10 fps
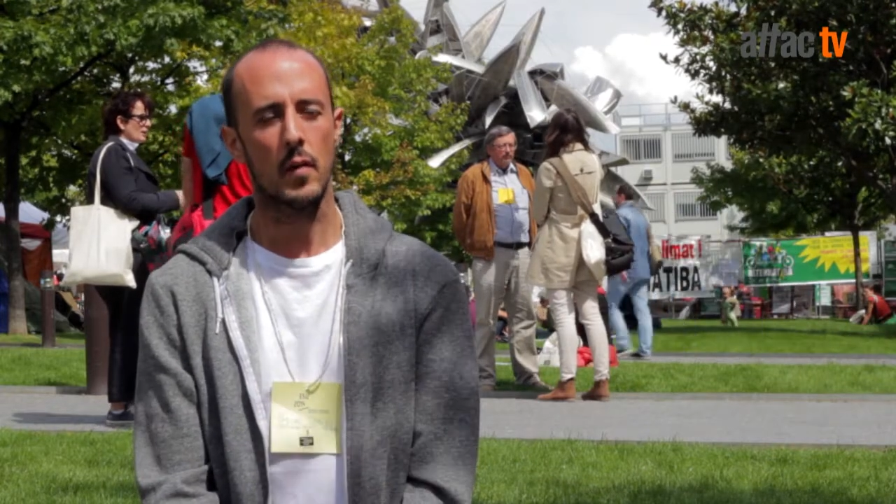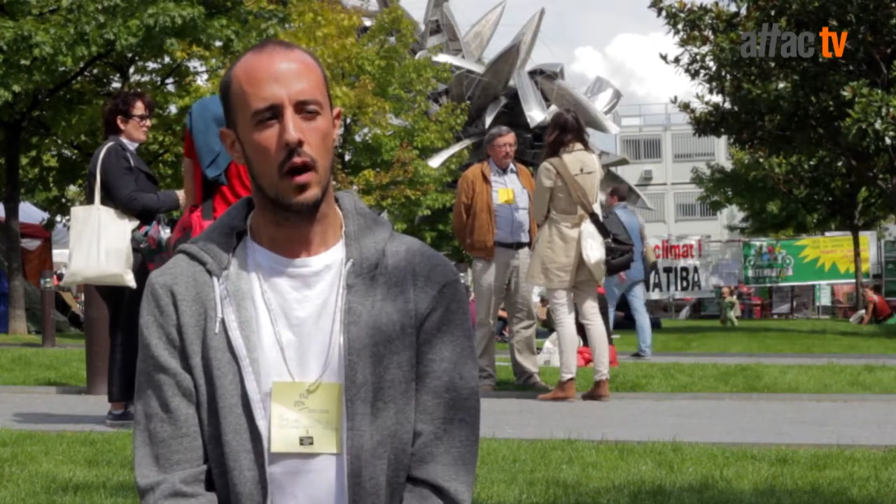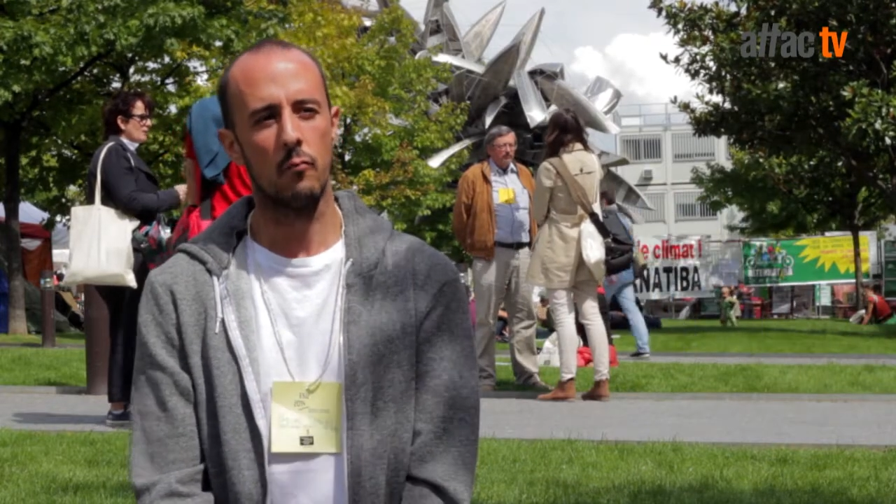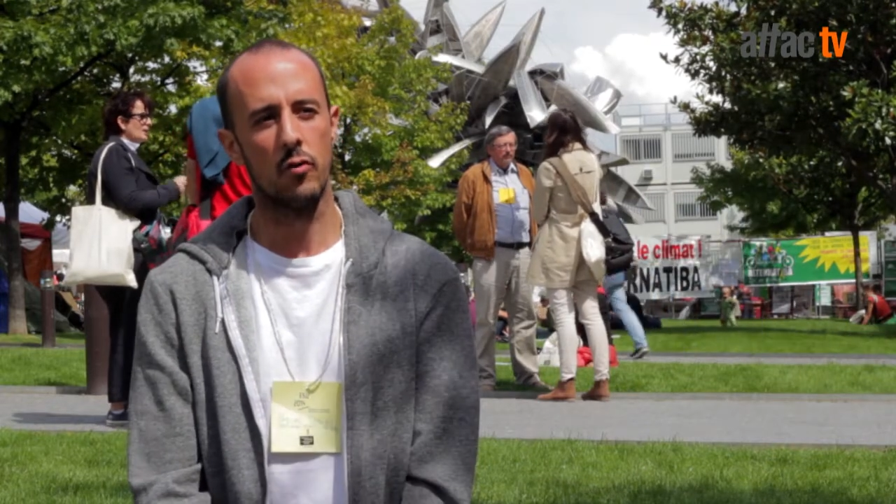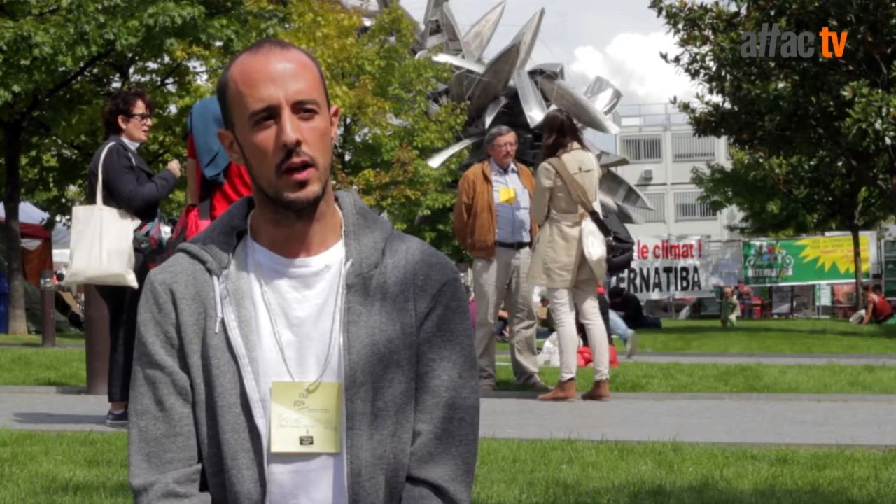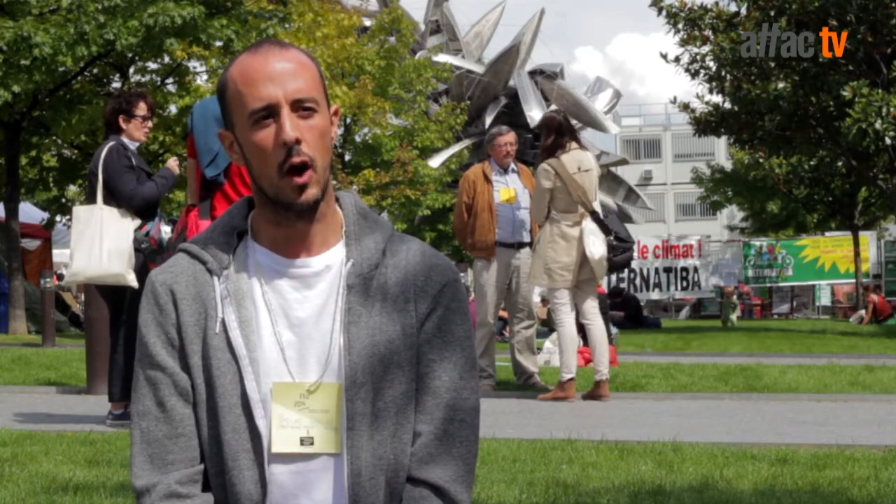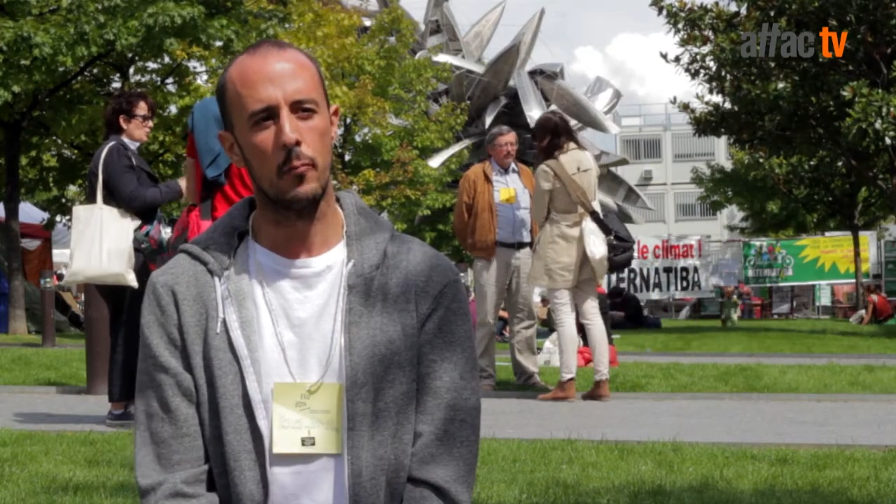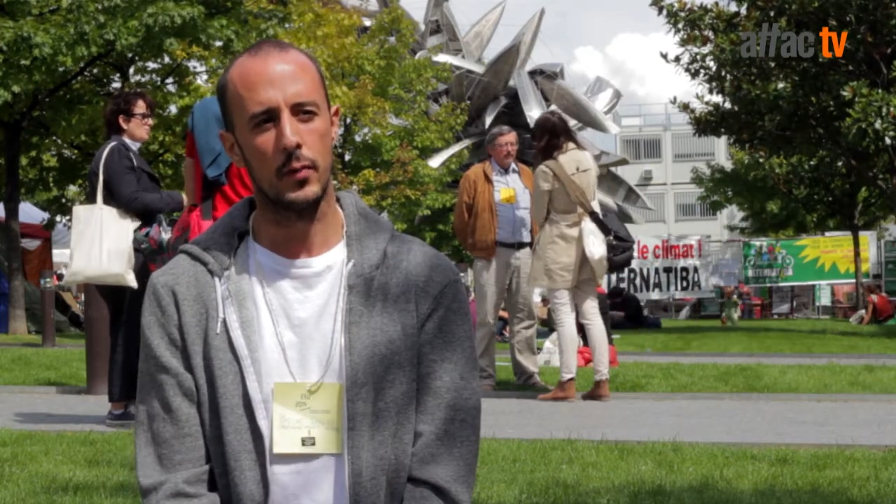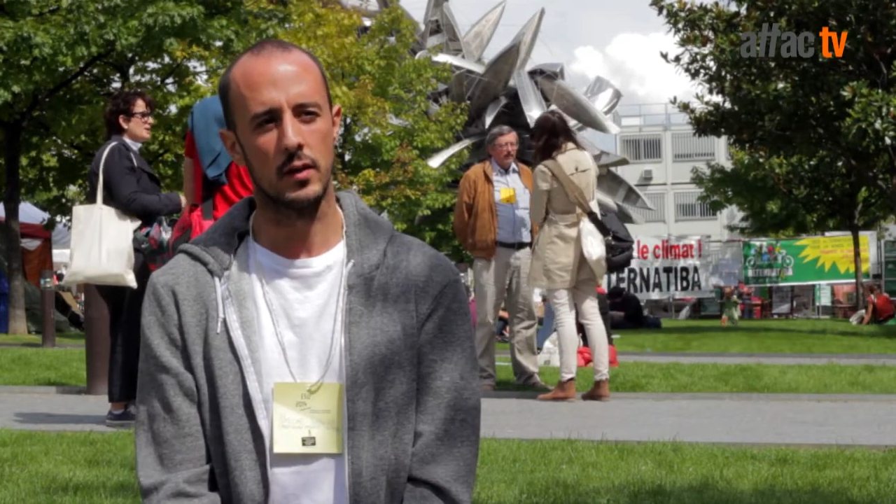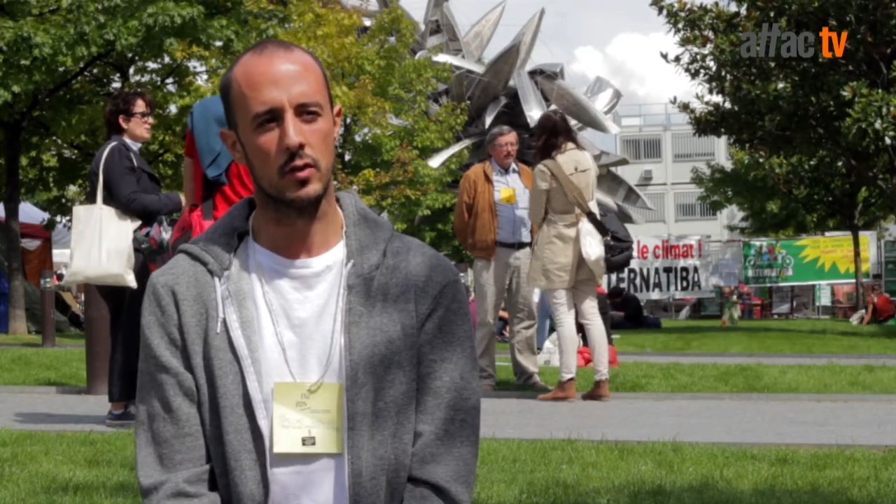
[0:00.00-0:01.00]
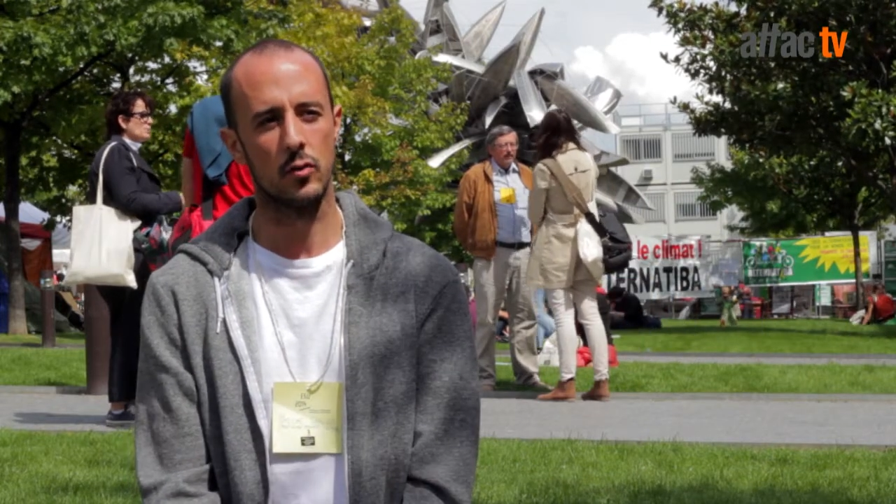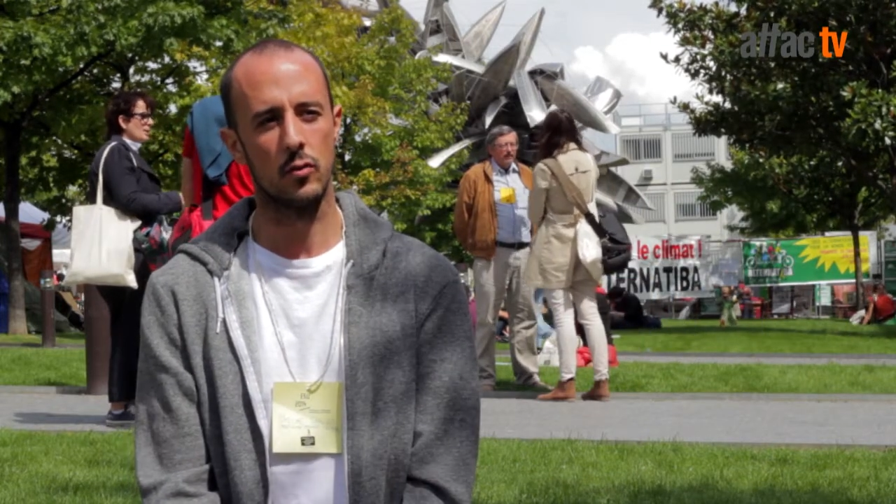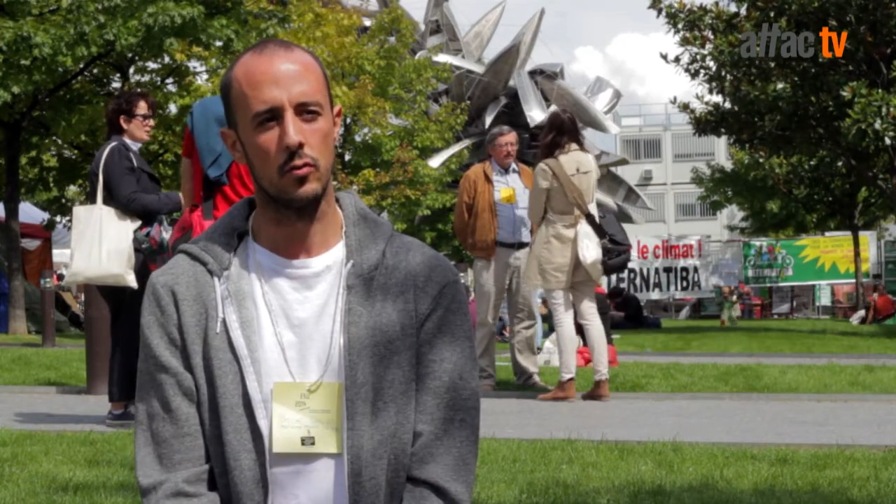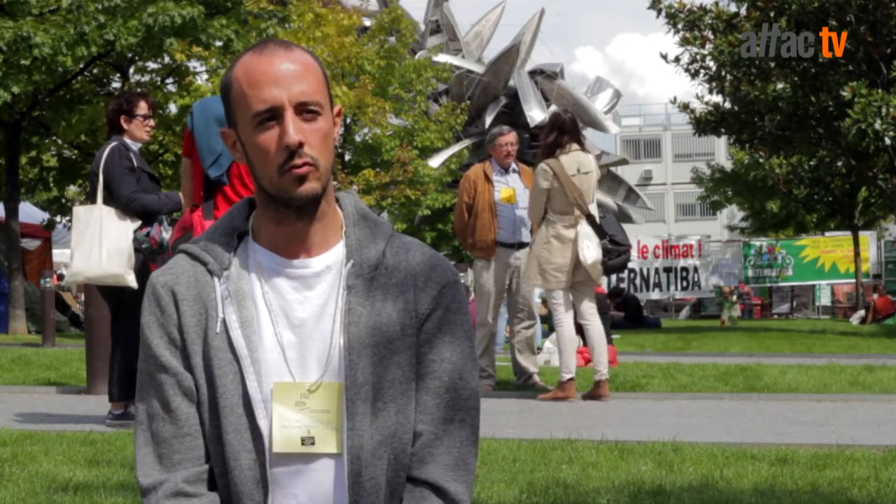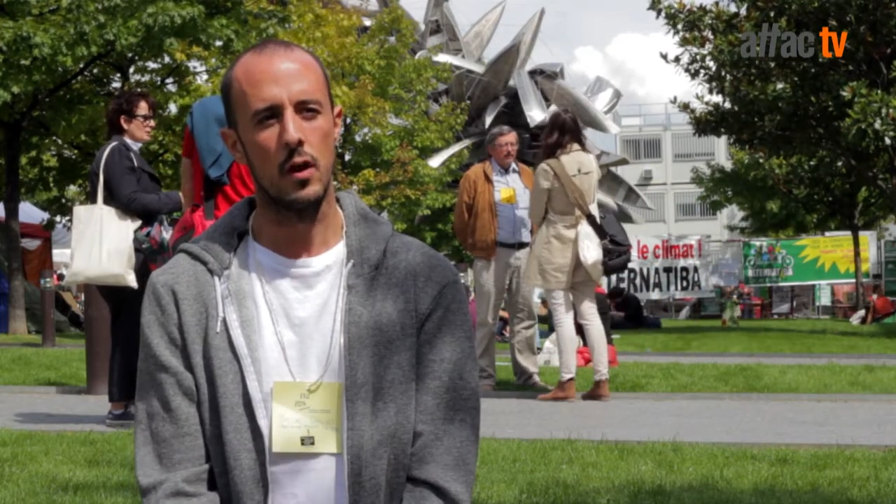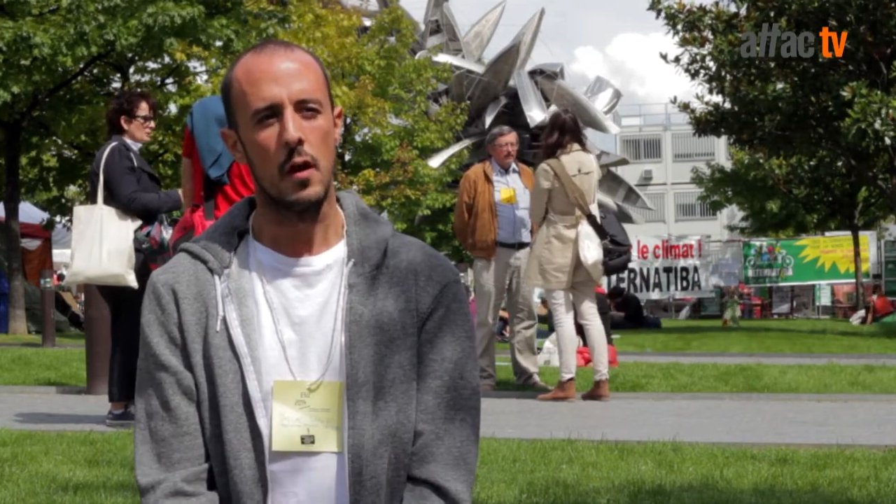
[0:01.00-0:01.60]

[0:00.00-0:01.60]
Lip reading: I'm really hoping to